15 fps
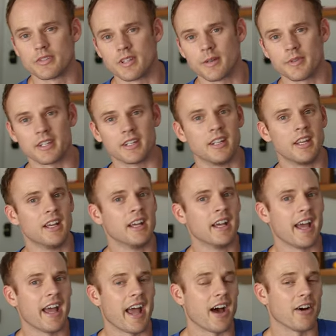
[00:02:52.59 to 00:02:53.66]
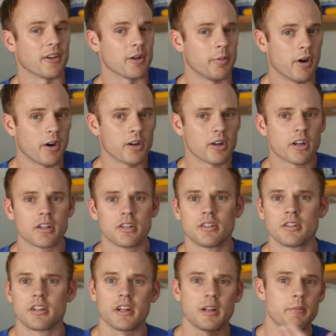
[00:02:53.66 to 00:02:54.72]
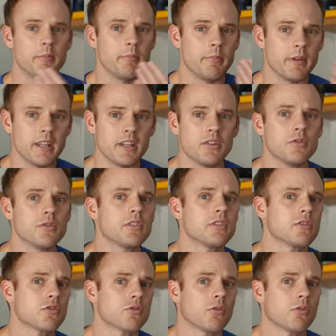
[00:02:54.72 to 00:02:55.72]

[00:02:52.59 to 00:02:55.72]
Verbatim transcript: doing something out in a park, you're gonna be using the